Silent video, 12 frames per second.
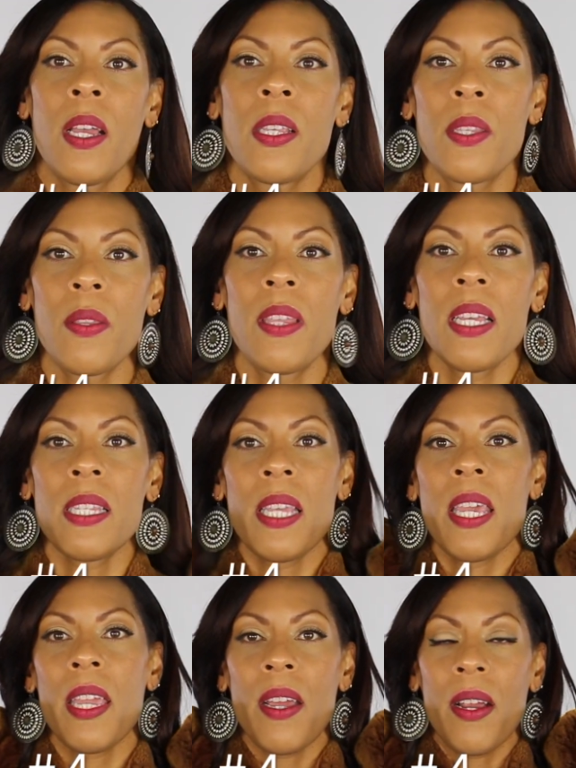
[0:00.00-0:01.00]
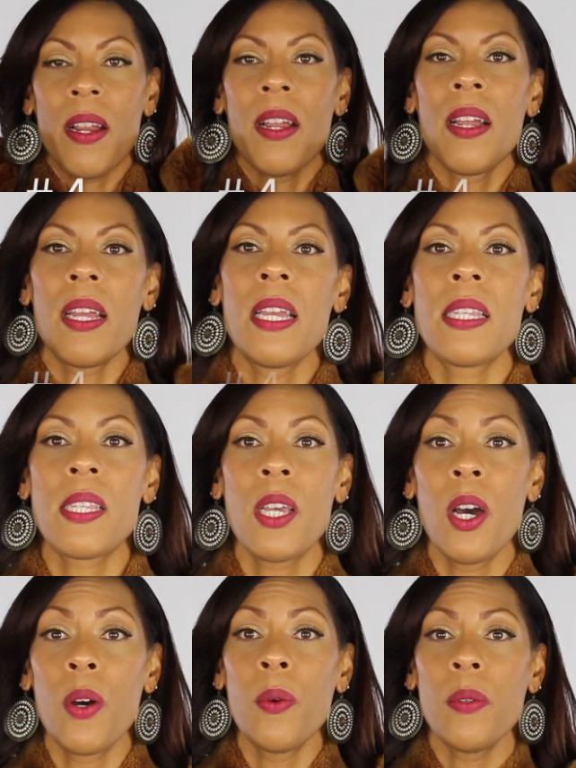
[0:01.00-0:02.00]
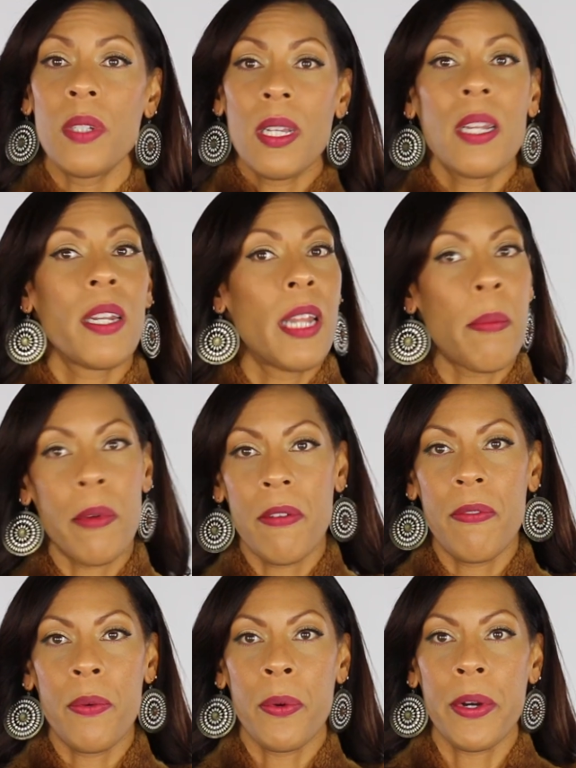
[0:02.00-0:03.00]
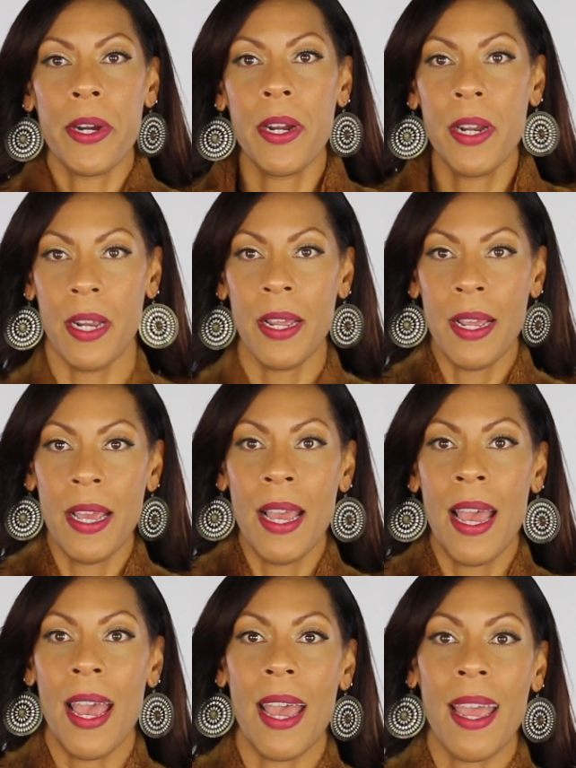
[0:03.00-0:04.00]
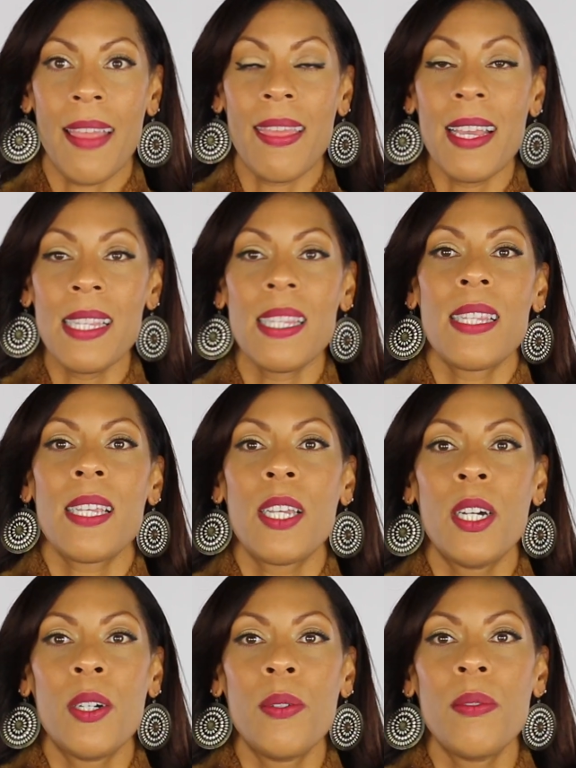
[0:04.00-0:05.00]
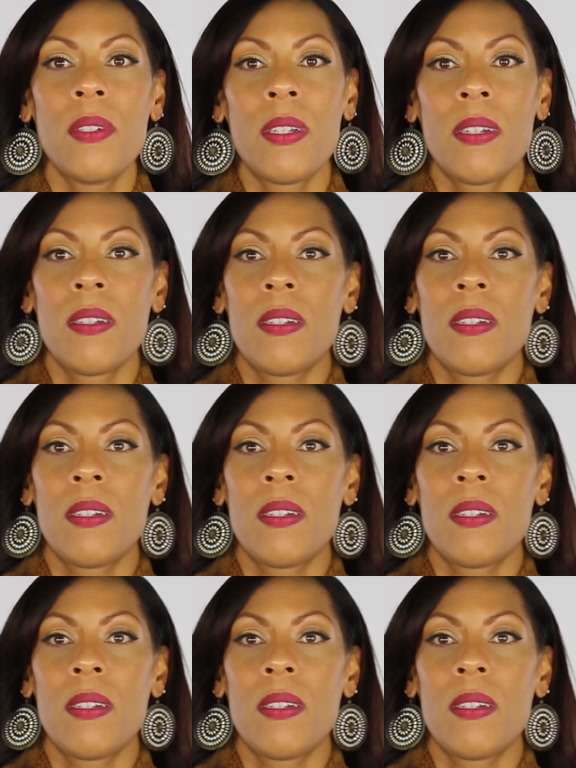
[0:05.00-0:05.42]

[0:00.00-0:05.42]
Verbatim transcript: So this here is coat number 4. And this coat,